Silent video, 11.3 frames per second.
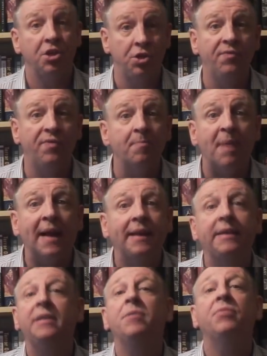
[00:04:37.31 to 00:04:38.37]
You've
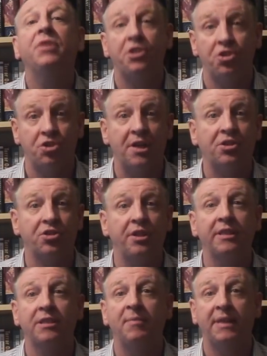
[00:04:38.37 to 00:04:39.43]
abandoned British
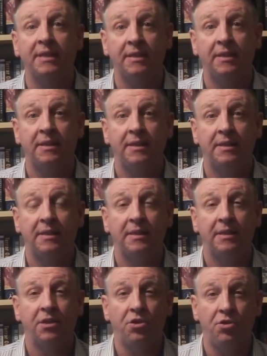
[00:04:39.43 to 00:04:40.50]
nationalism here
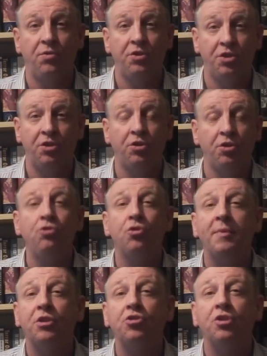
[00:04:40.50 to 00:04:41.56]
you, you, you
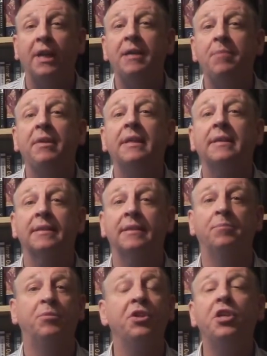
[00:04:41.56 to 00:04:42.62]
should be ashamed of
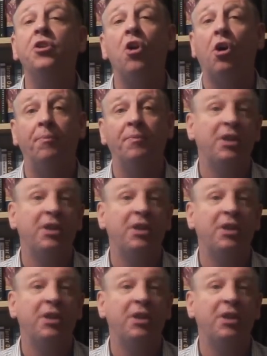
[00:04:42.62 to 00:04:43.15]
yourself, but you're not.